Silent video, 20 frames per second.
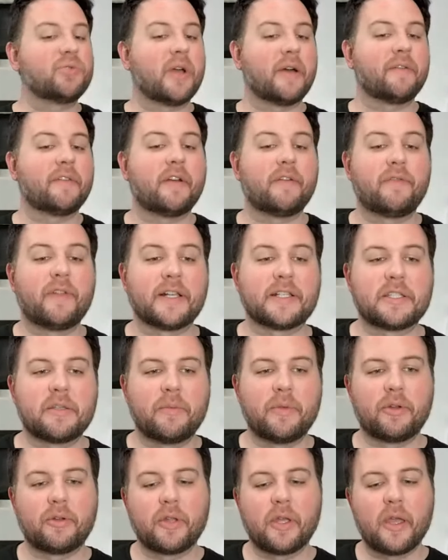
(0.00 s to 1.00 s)
to have that
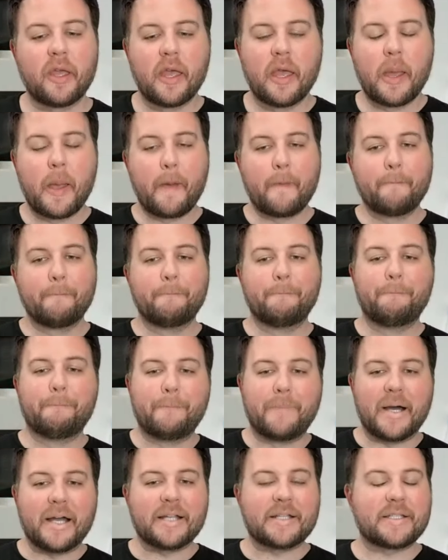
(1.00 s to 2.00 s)
flexibility.
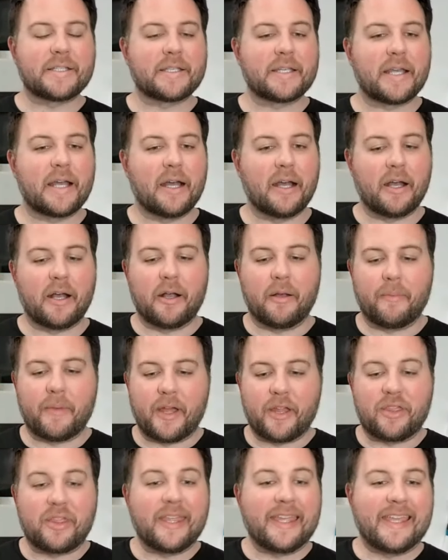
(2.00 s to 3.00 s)
But um,
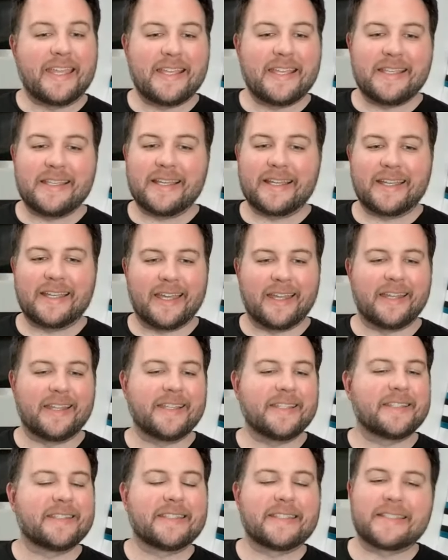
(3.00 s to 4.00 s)
I think he, again,
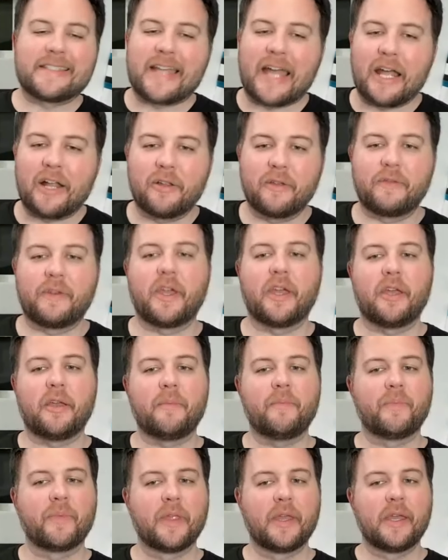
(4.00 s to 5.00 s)
his style of
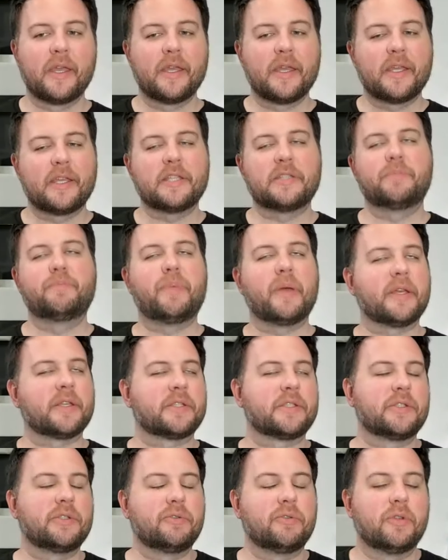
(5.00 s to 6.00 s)
game is
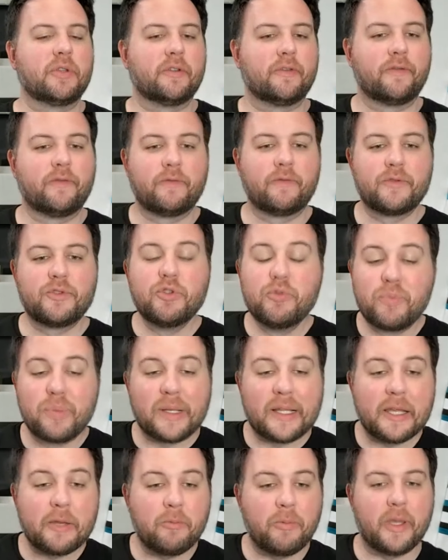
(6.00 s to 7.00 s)
best suited to
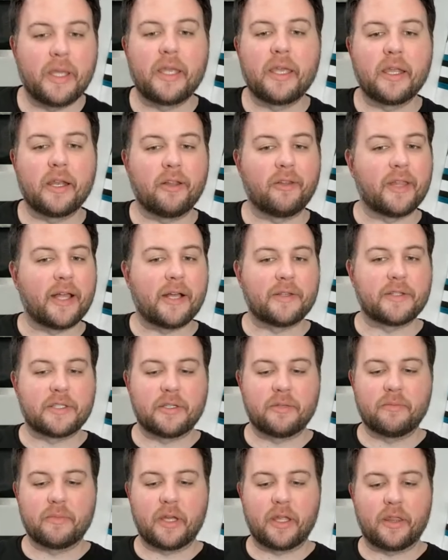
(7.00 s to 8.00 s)
play wing and allows
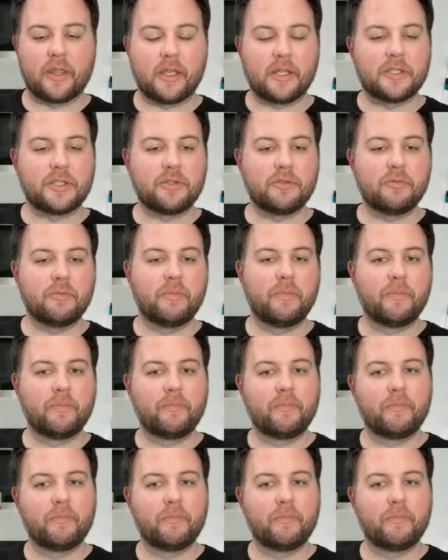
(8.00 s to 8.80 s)
him, I think, to